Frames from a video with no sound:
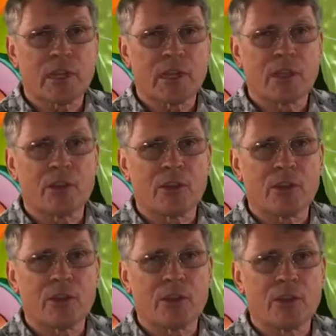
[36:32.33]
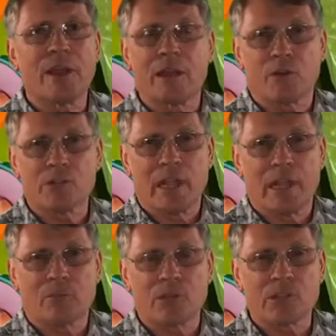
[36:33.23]
you don't know any of
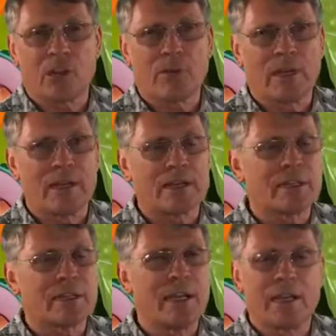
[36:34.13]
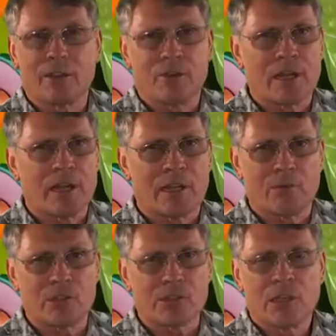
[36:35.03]
those animals are related to any other
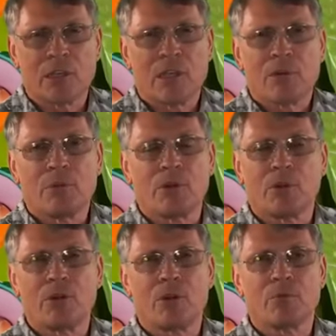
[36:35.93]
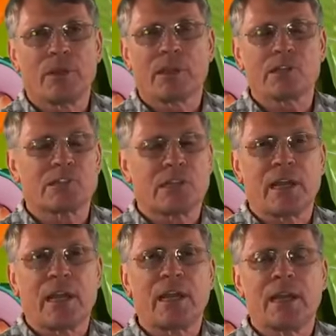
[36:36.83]
animals. You don't know because
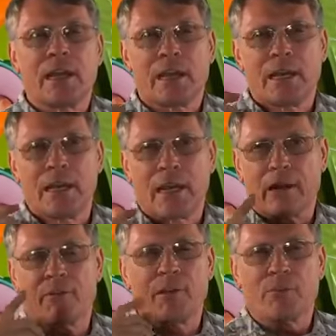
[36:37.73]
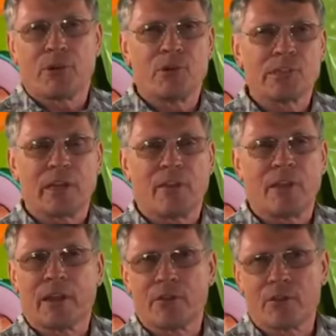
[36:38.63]
today, none of them produce anything
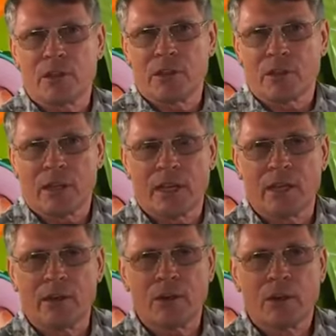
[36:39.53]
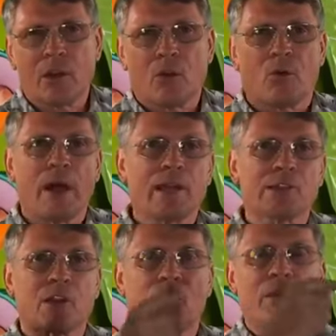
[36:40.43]
other than their kind. Why is
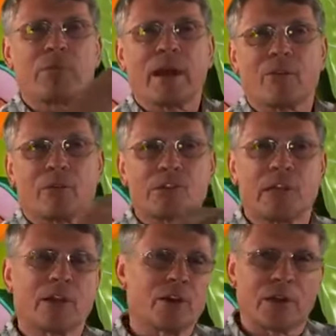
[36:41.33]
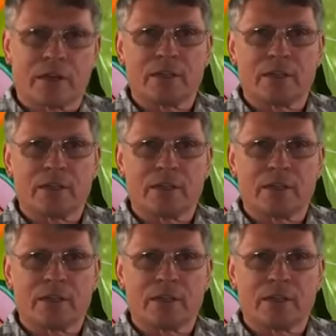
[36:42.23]
it going backwards? They could.